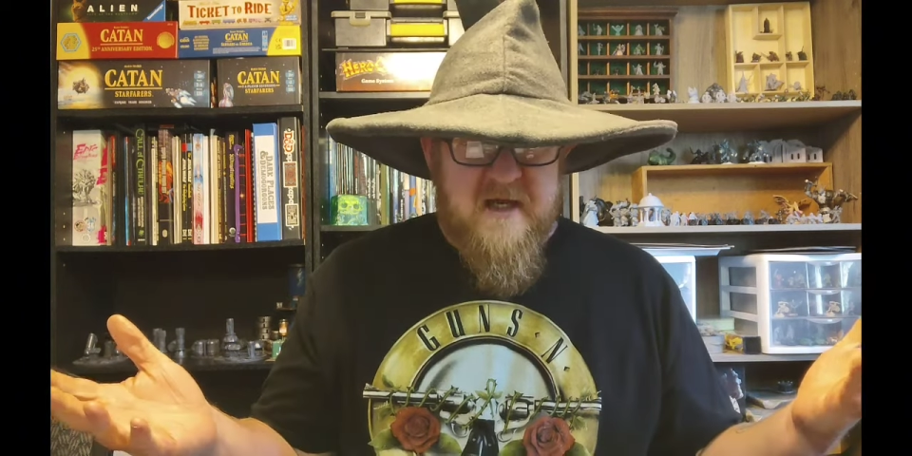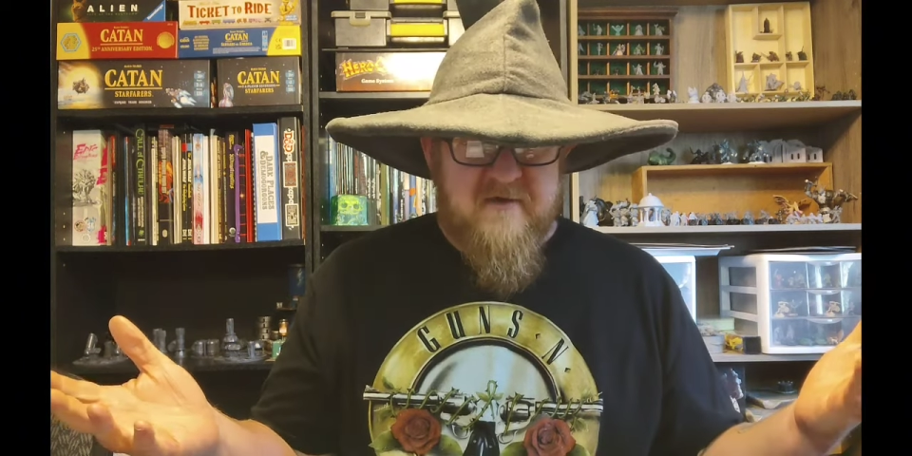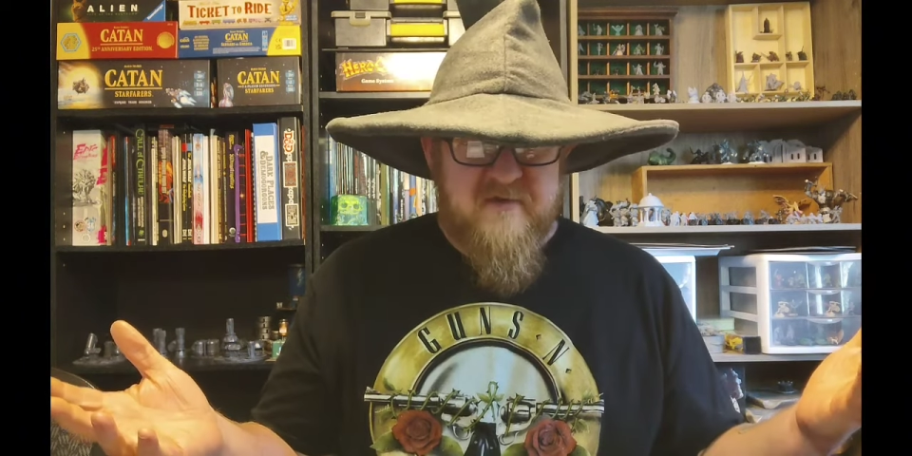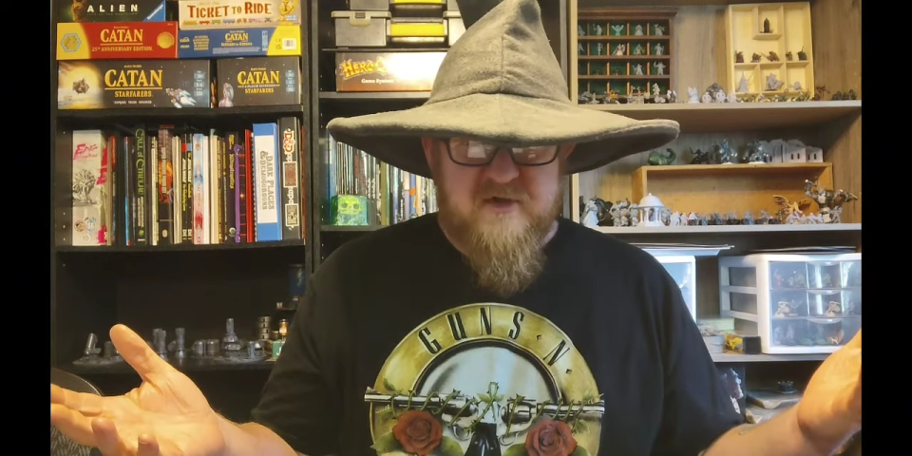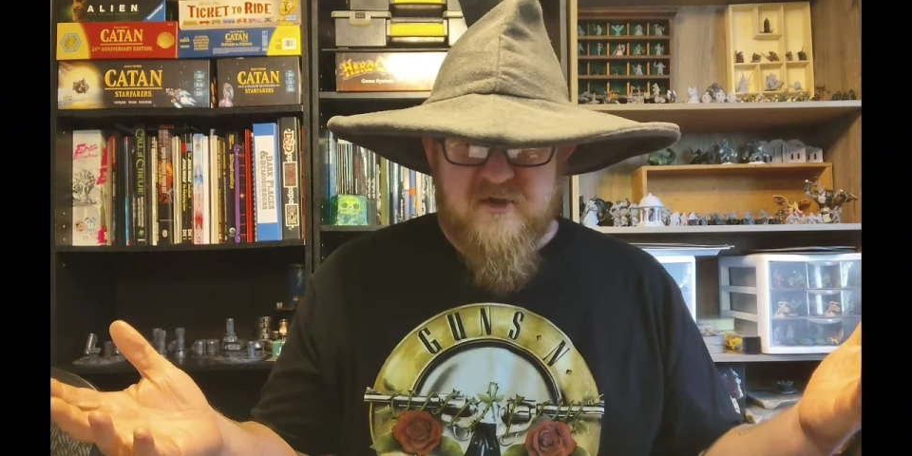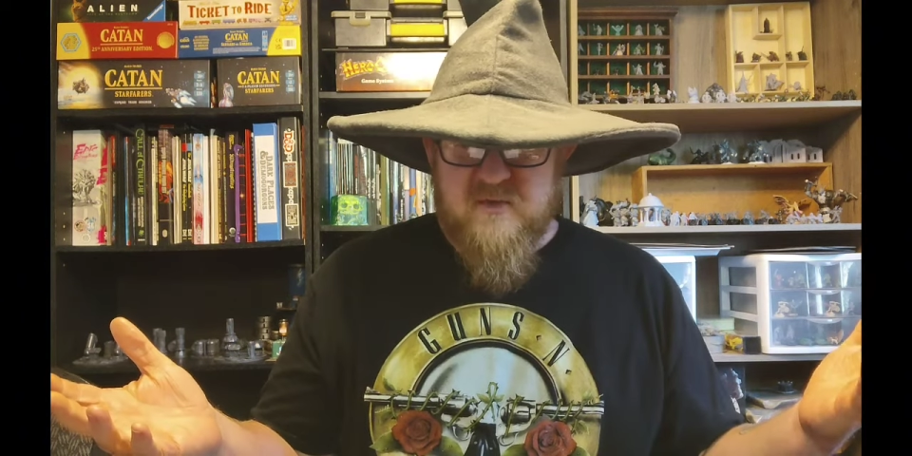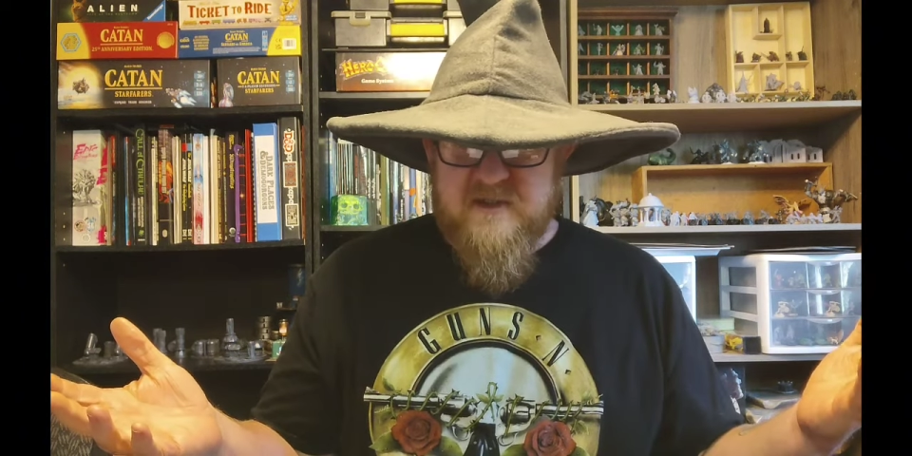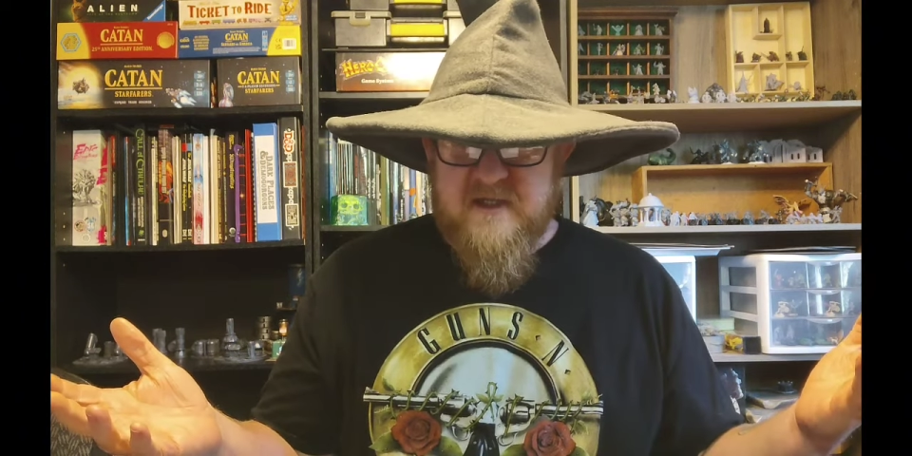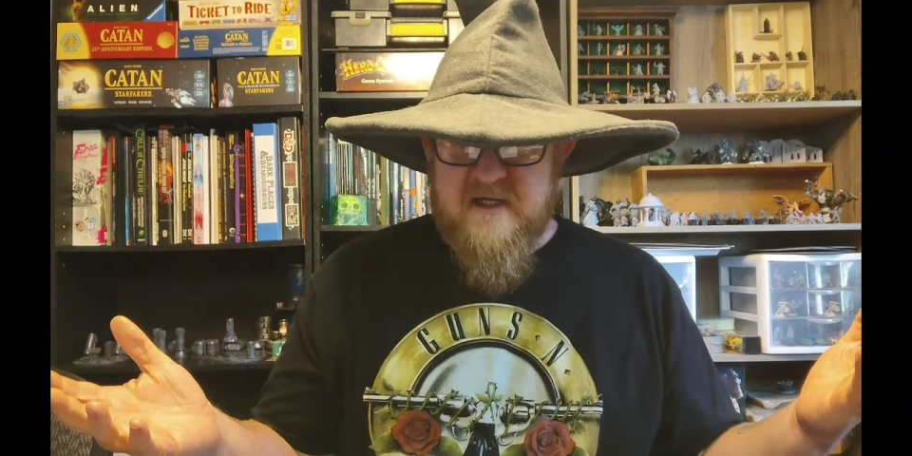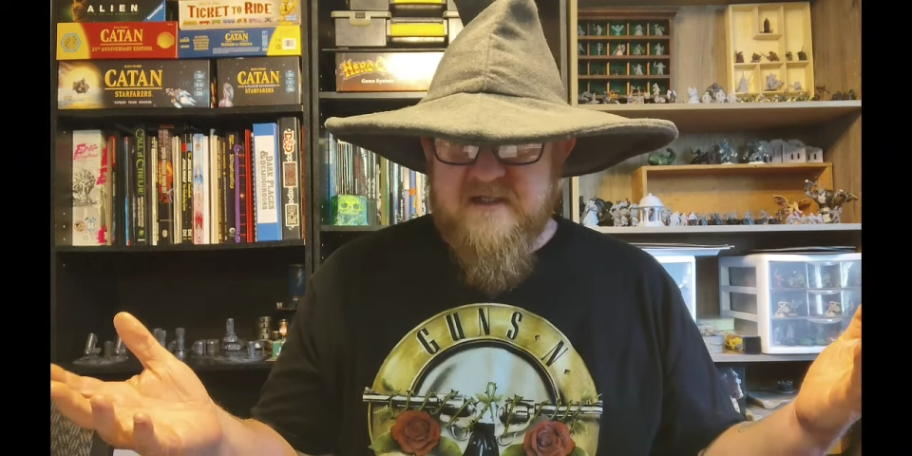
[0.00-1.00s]
Adventures
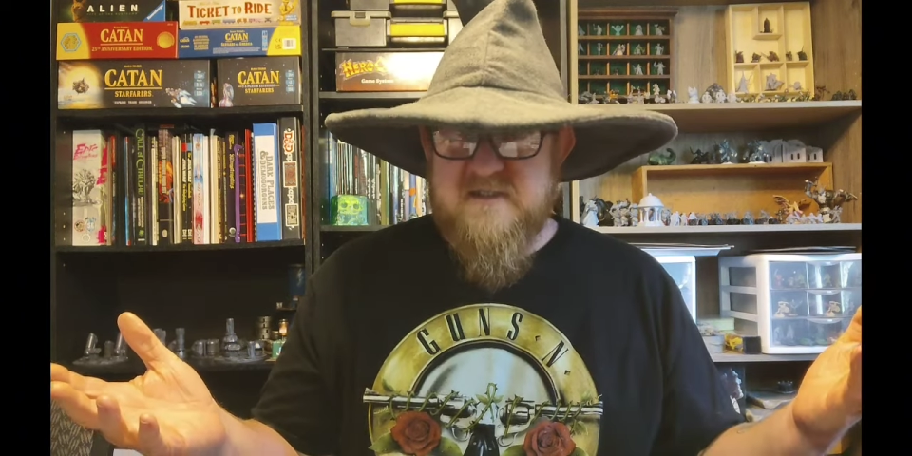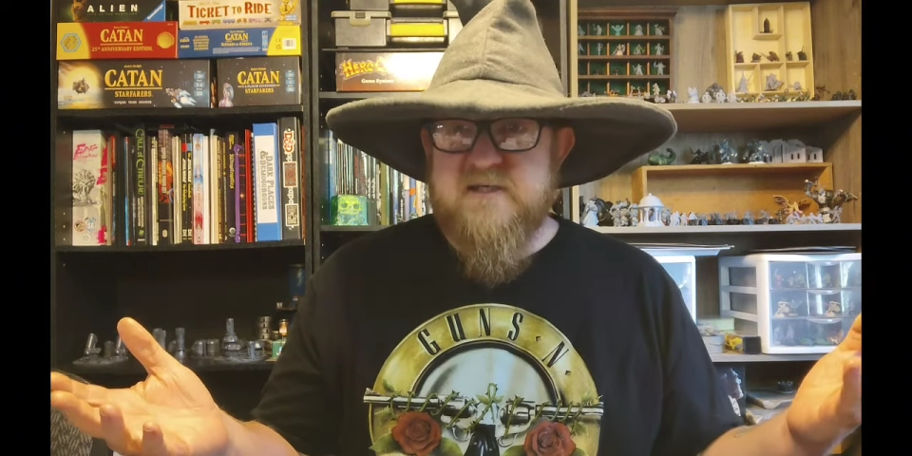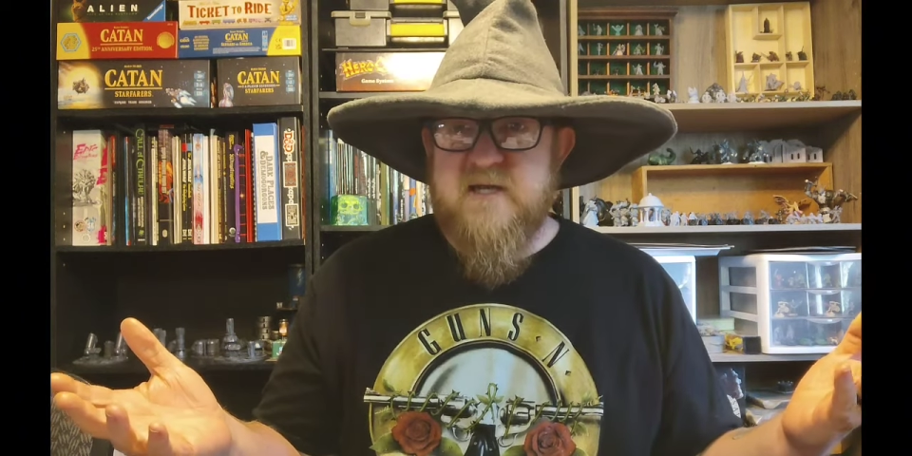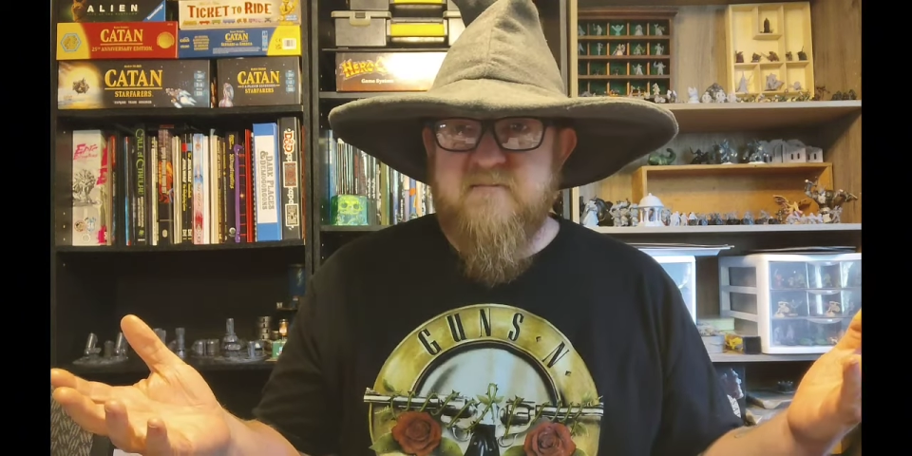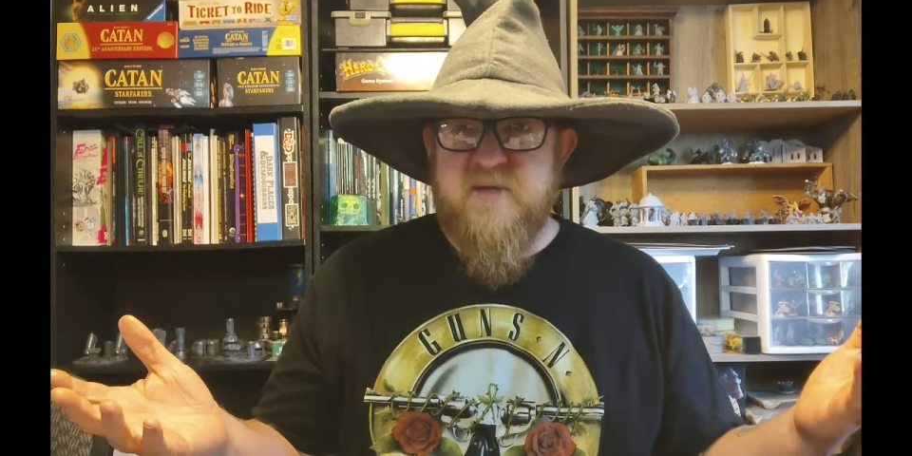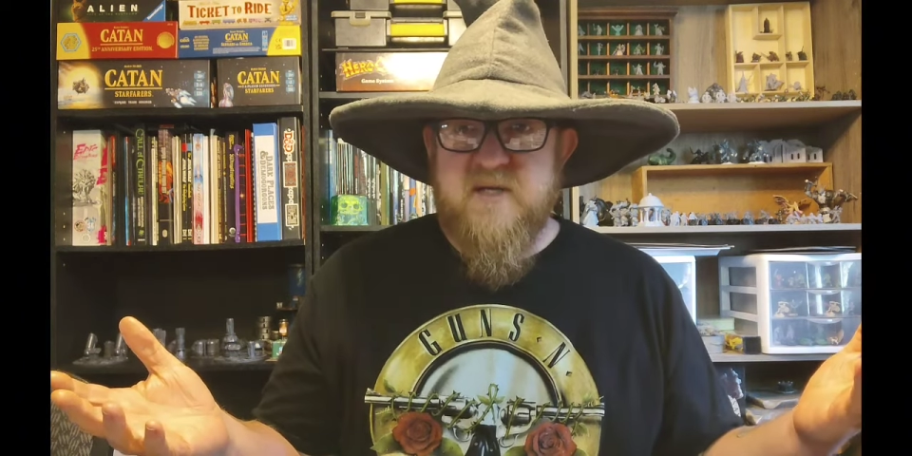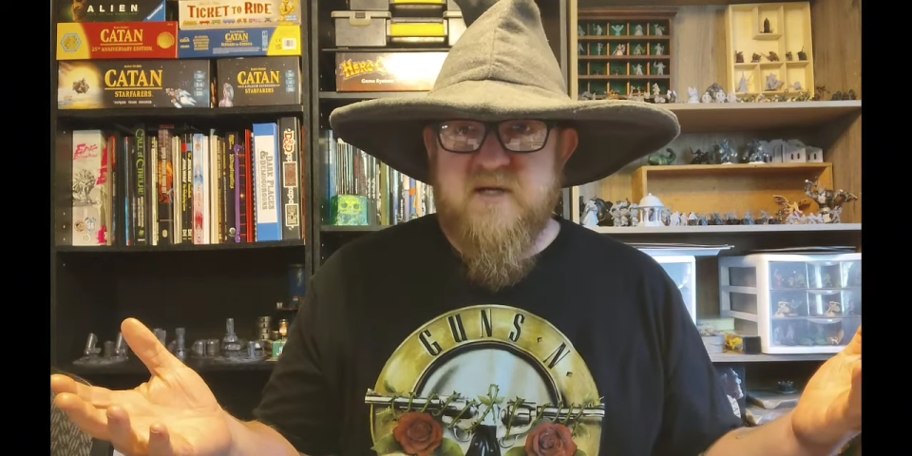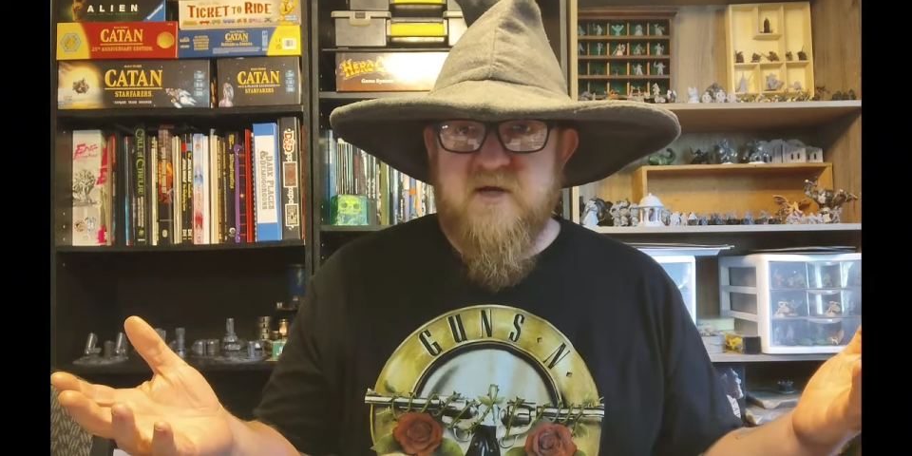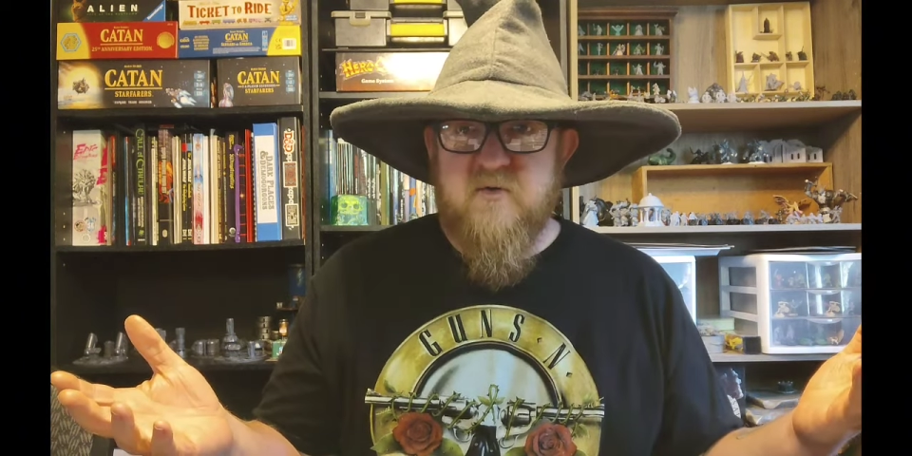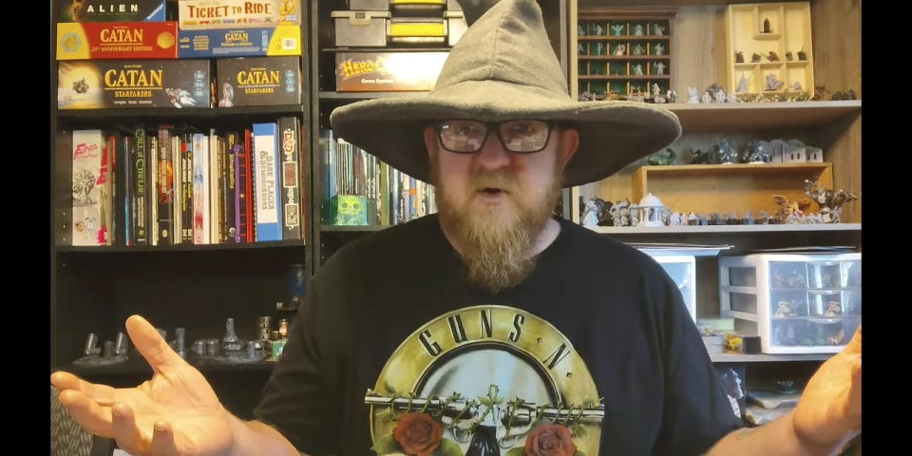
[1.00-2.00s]
with Dice and be a
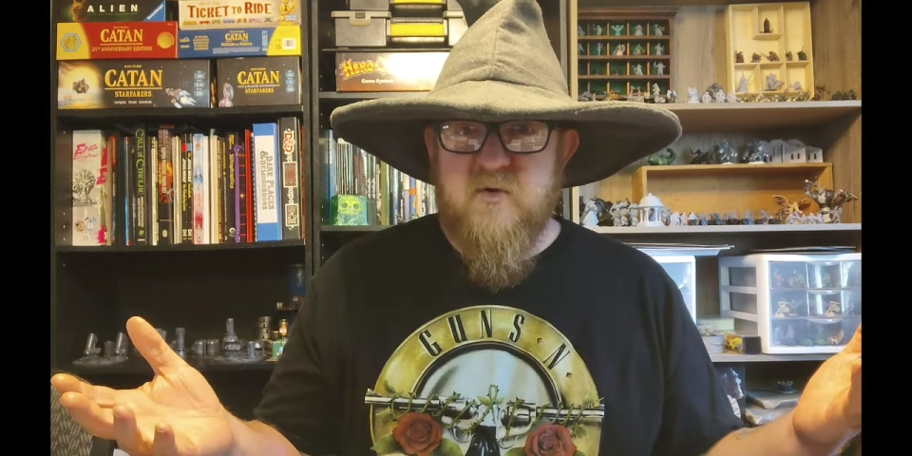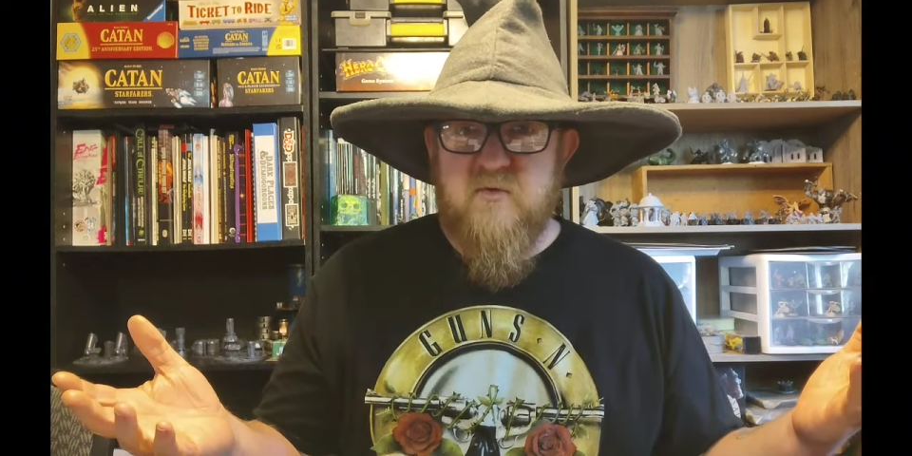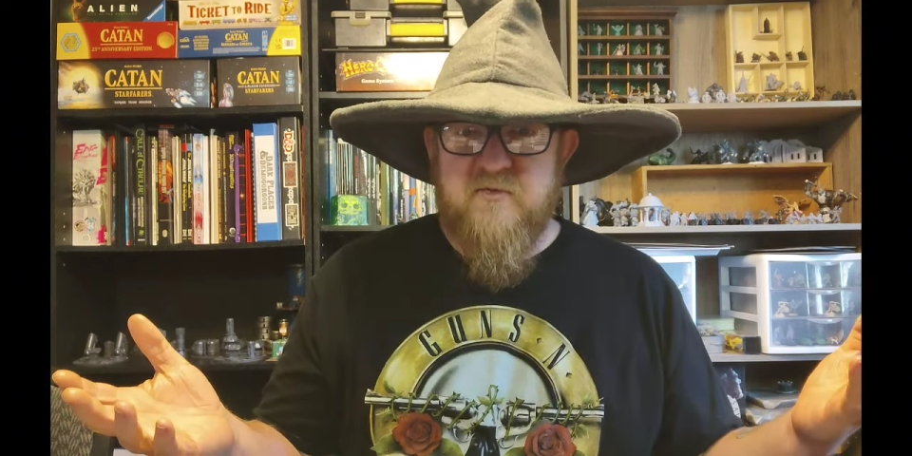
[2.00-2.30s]
hero